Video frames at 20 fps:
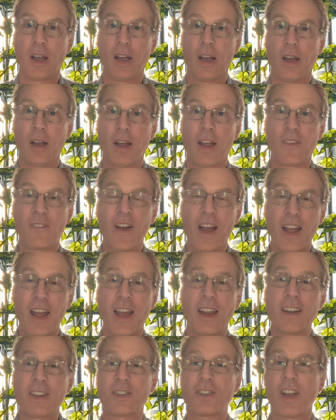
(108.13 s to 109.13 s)
Uh, if I
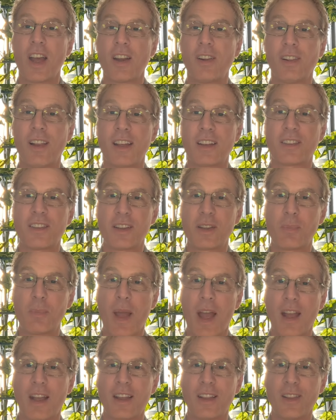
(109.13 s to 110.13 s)
had a channel like this
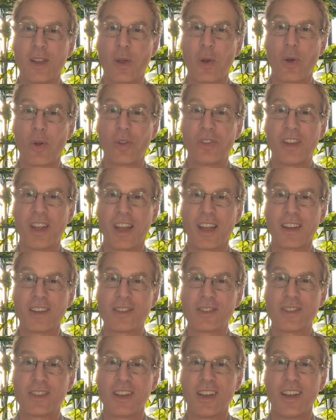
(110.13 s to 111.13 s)
back in the old
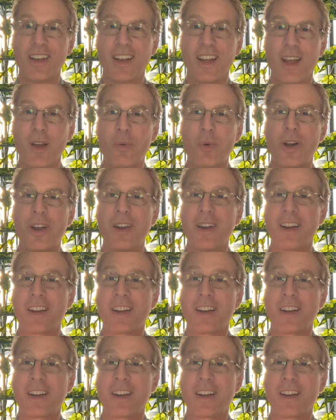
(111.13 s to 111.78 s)
days, would,